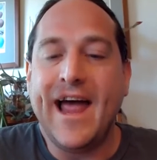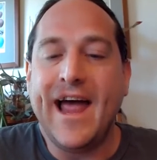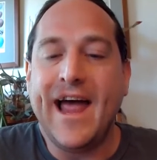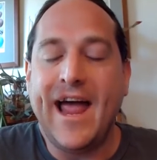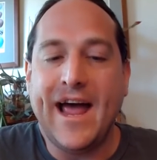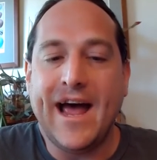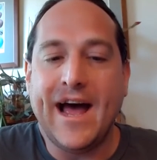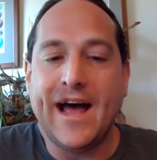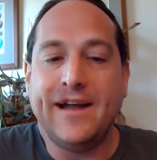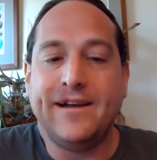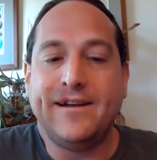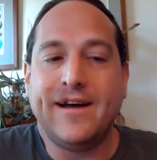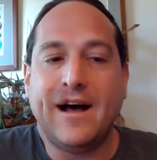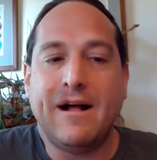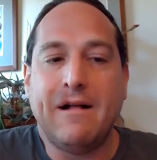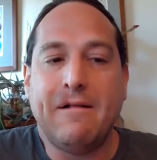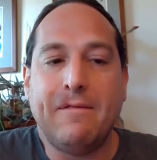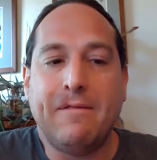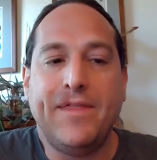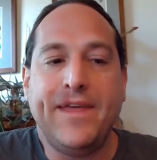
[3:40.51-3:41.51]
And
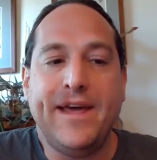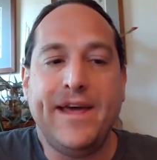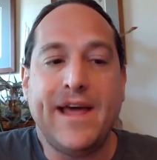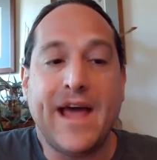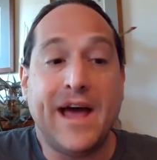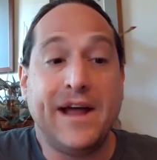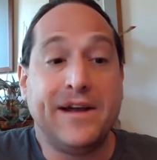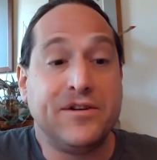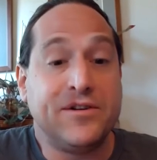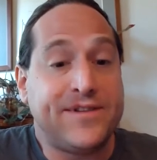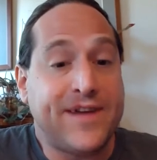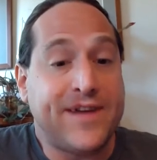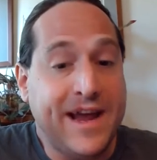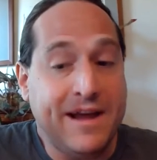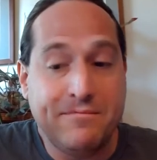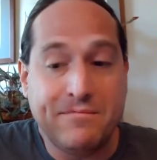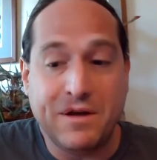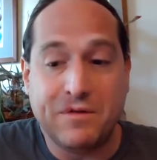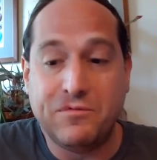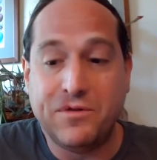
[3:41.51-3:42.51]
uh, the
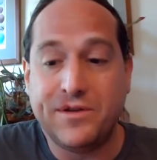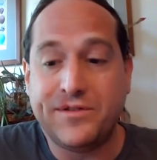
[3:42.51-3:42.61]
entertainment